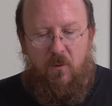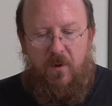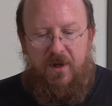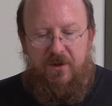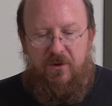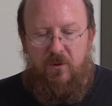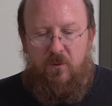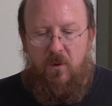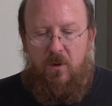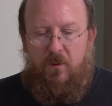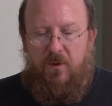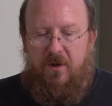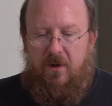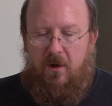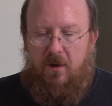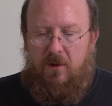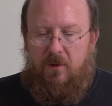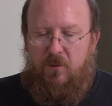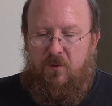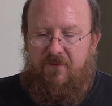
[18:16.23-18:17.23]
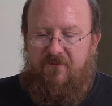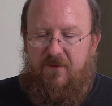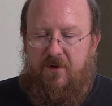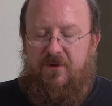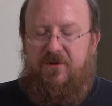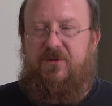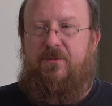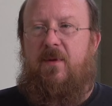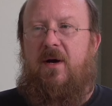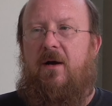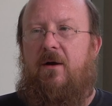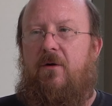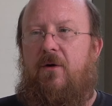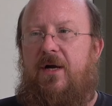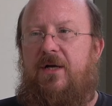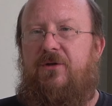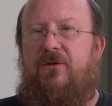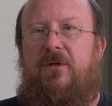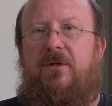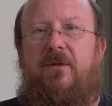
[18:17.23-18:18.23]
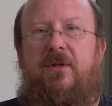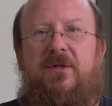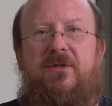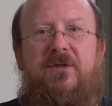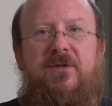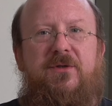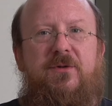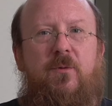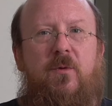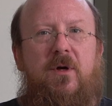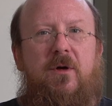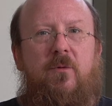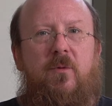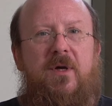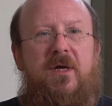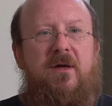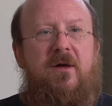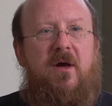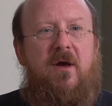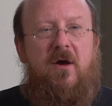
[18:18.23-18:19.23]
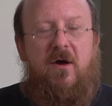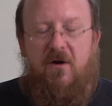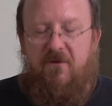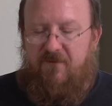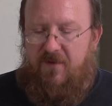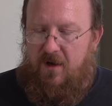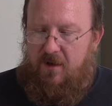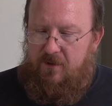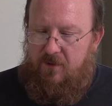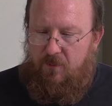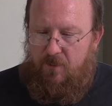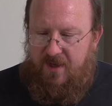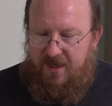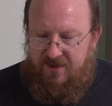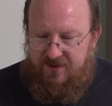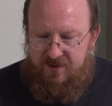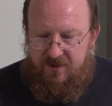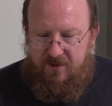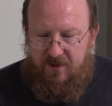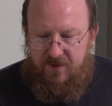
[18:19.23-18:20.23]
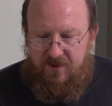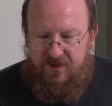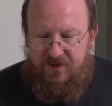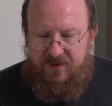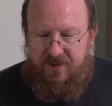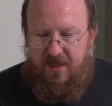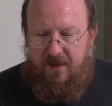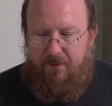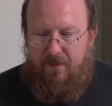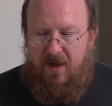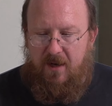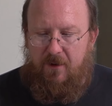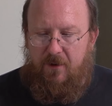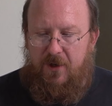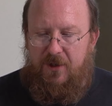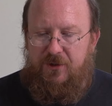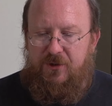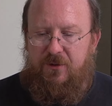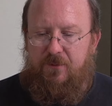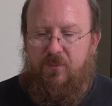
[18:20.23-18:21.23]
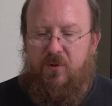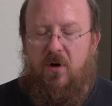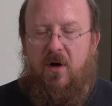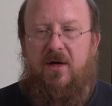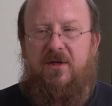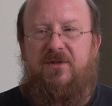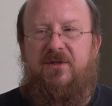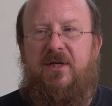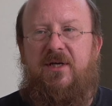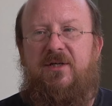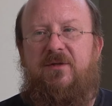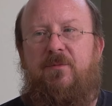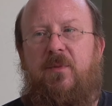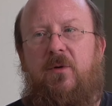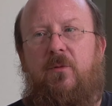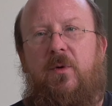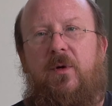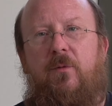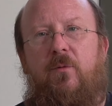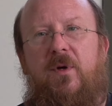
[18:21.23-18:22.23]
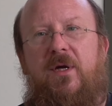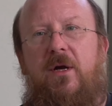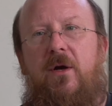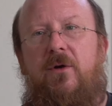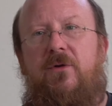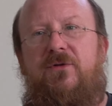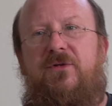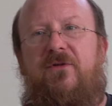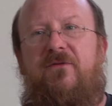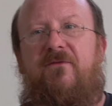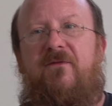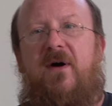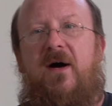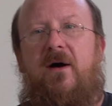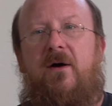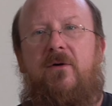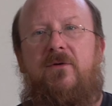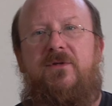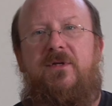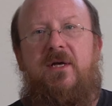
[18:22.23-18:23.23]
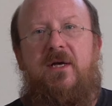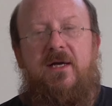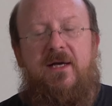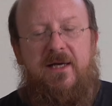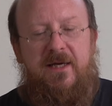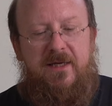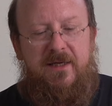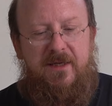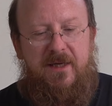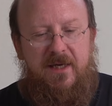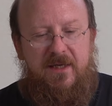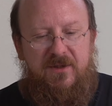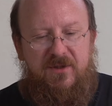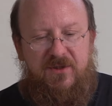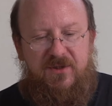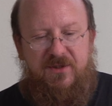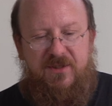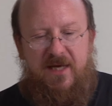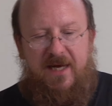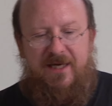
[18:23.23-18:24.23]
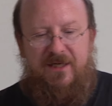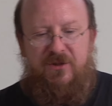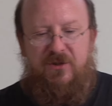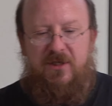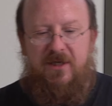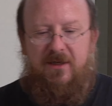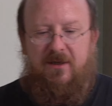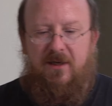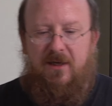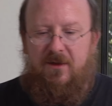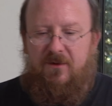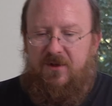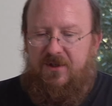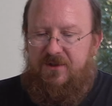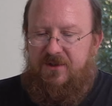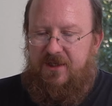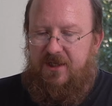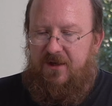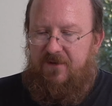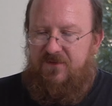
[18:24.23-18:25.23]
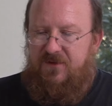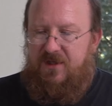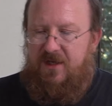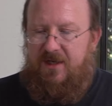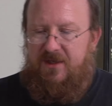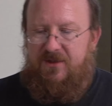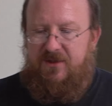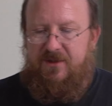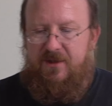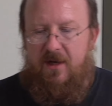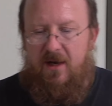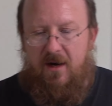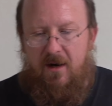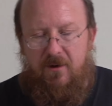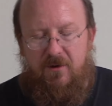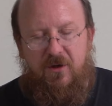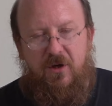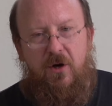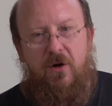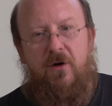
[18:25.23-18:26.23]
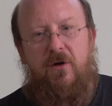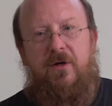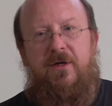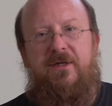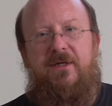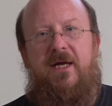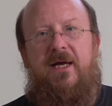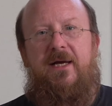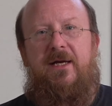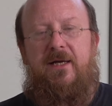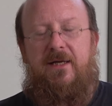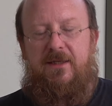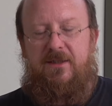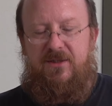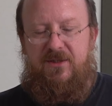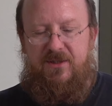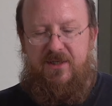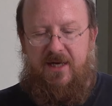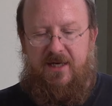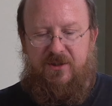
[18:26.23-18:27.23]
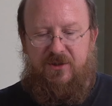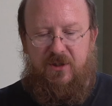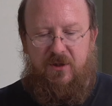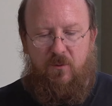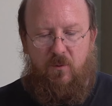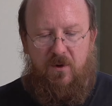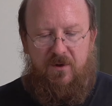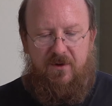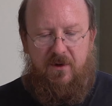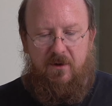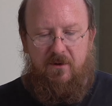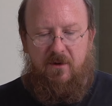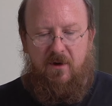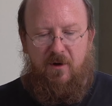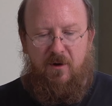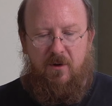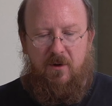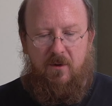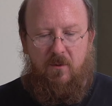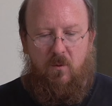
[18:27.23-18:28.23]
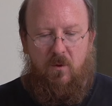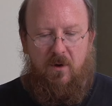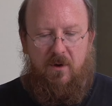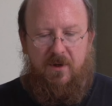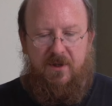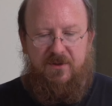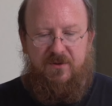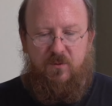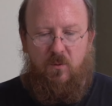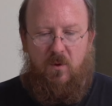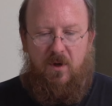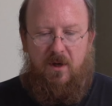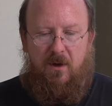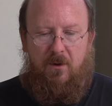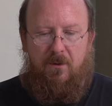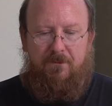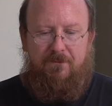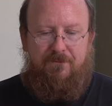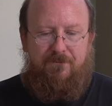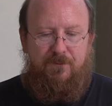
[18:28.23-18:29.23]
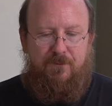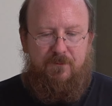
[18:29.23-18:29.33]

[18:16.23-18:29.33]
we do what we call a reverse migration. This is where we follow basically the same migration process, but we rehost the files in staging. This gives us our current data in staging with our current work as well.